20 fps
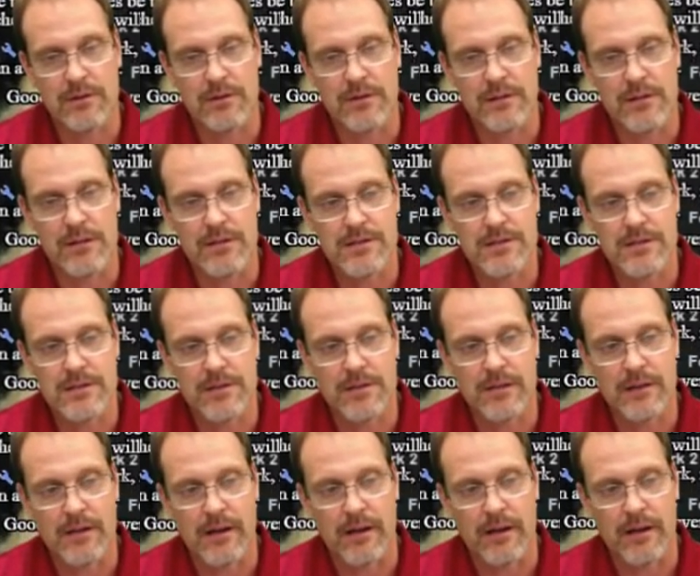this
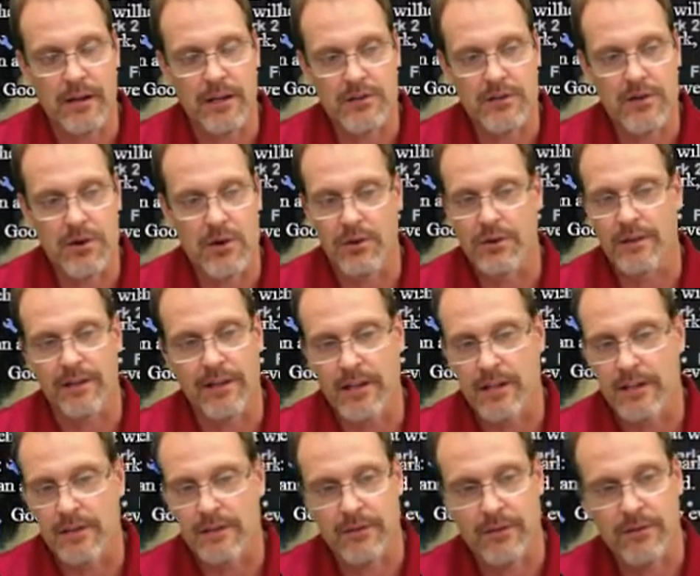uh, controller to
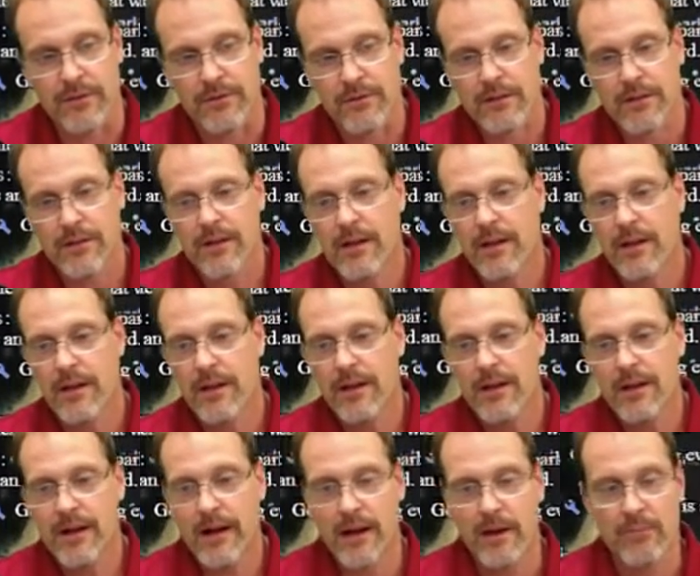get to.
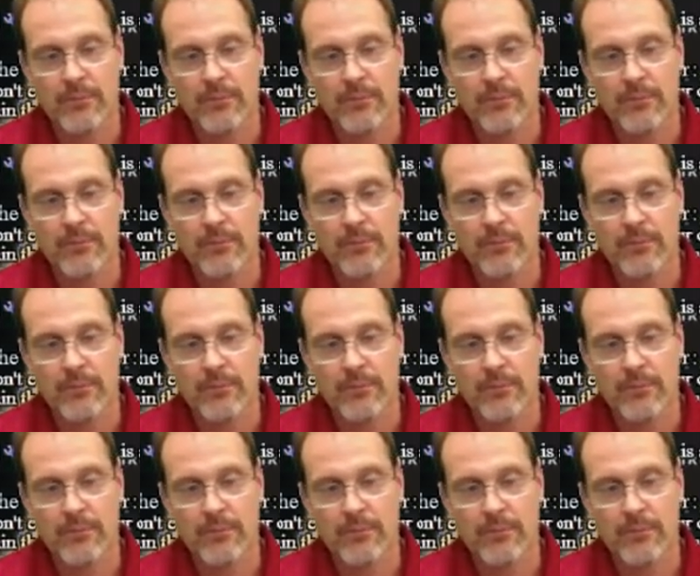Um,